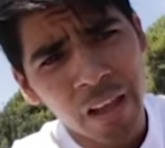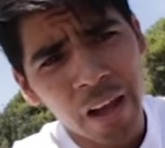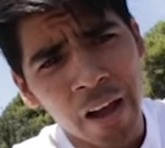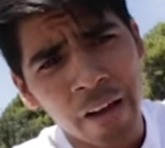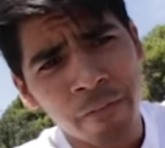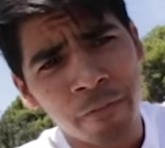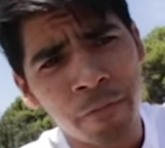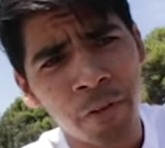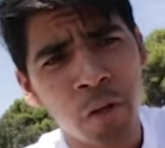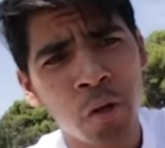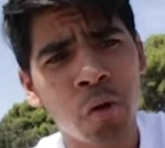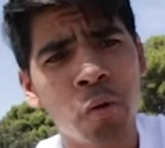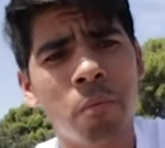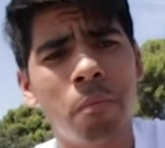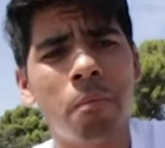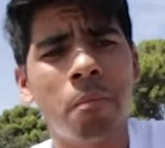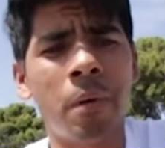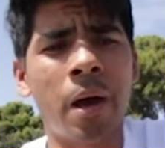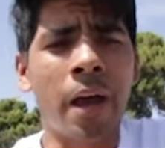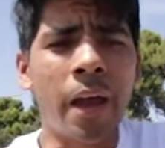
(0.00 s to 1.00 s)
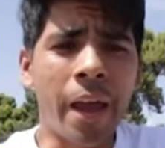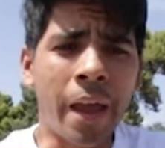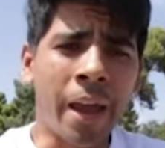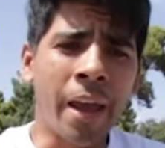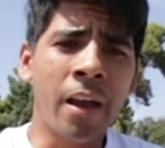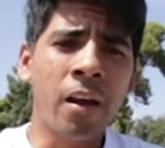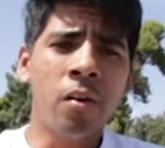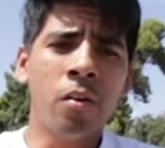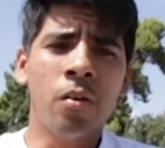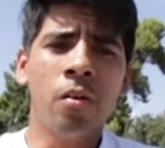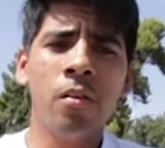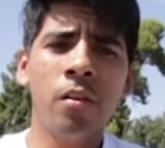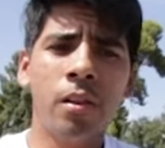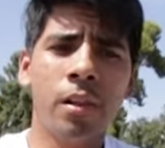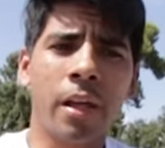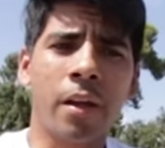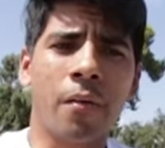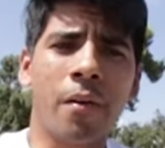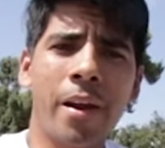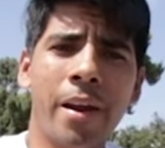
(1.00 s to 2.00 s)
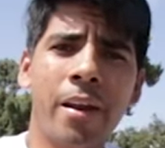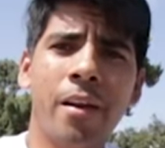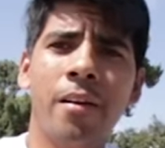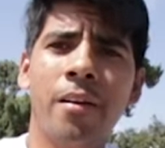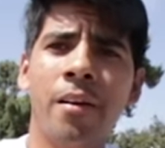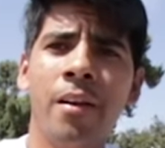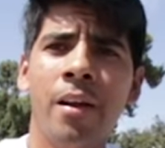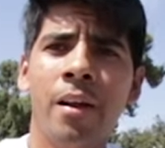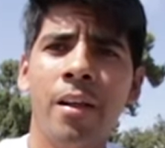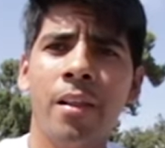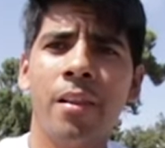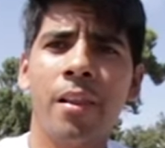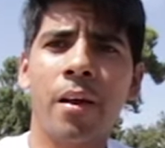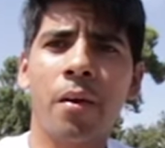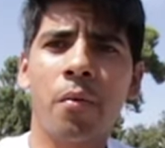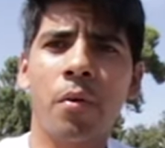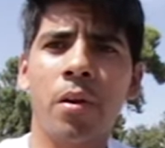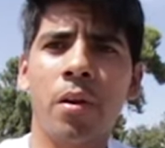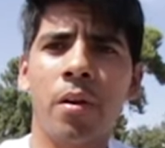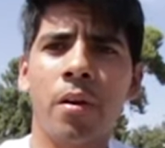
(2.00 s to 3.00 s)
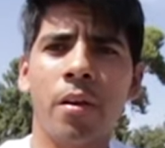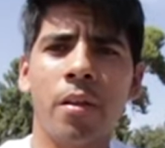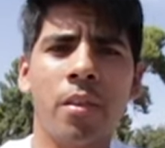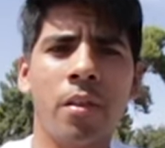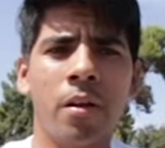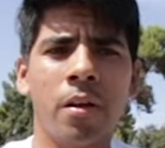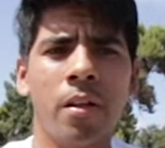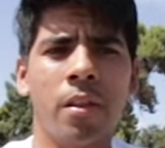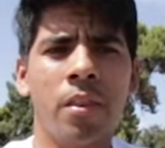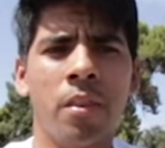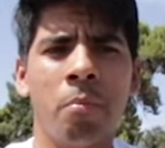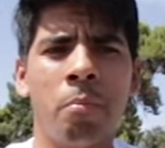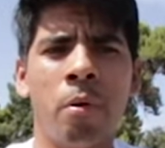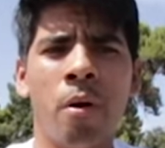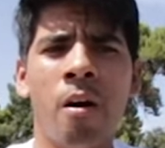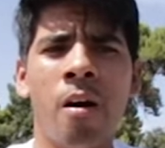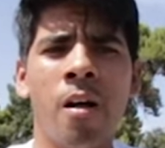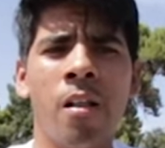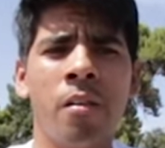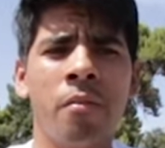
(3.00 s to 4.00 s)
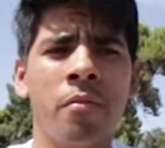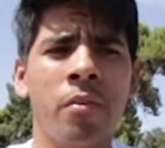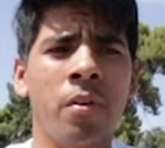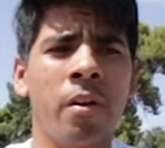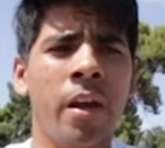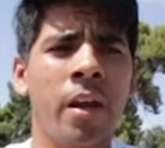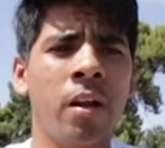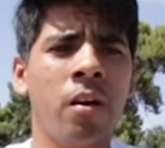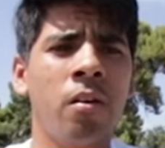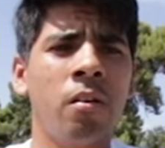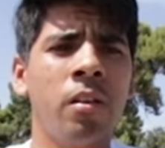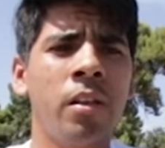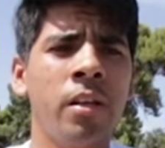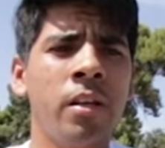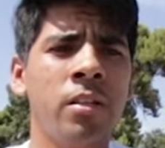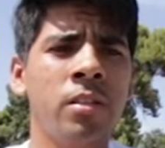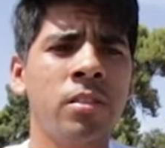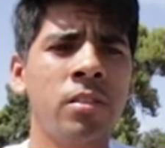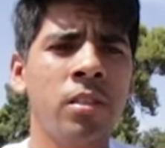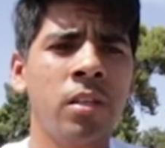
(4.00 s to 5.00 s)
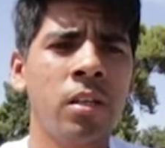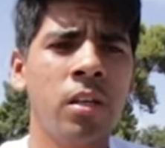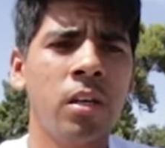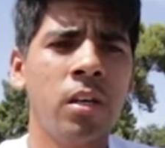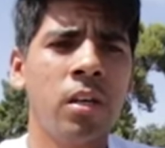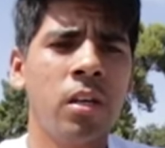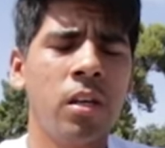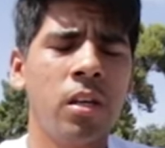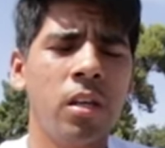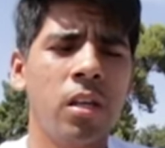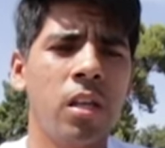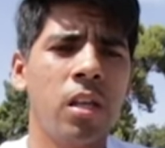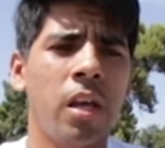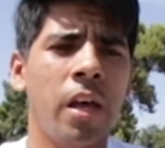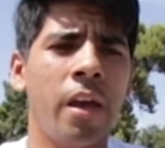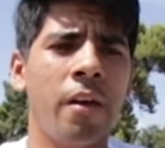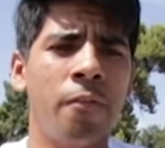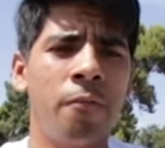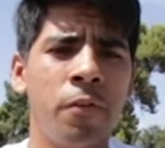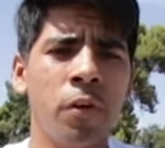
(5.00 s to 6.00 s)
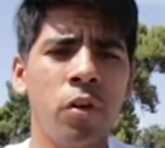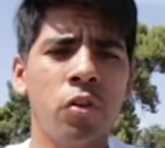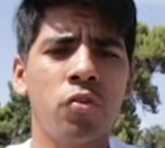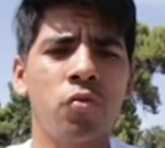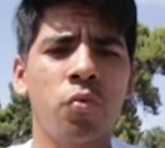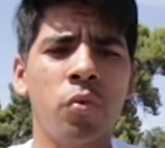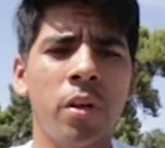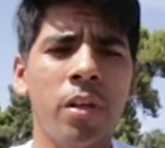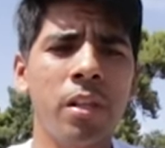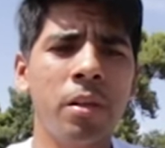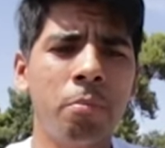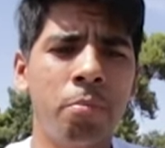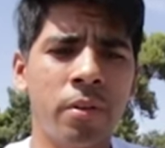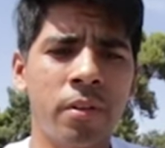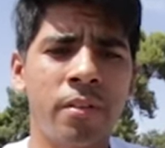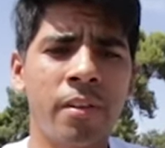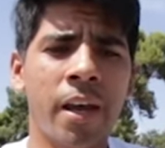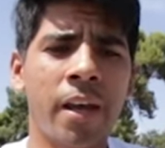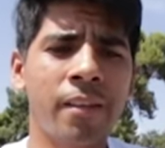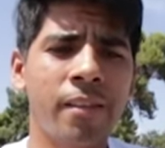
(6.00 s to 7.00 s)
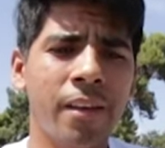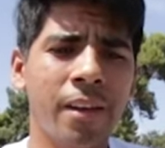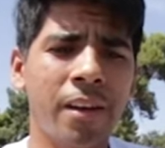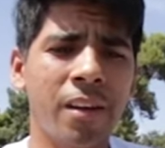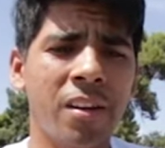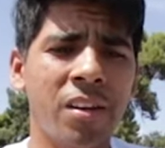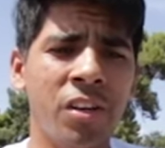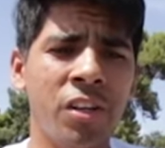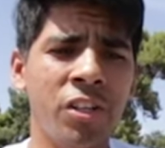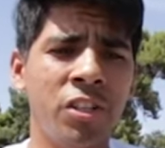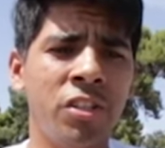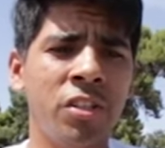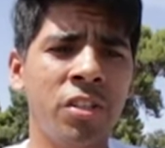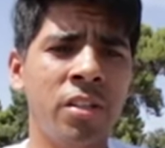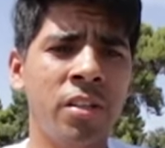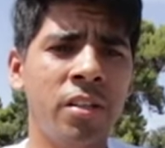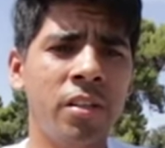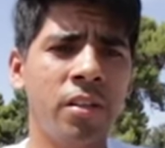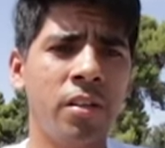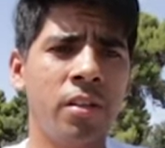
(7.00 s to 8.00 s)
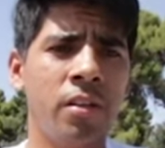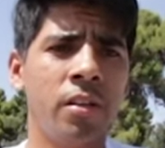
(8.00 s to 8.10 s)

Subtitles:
I feel my ankle, like right here, like where the ball of your ankle is, it feels really protected and cushioned.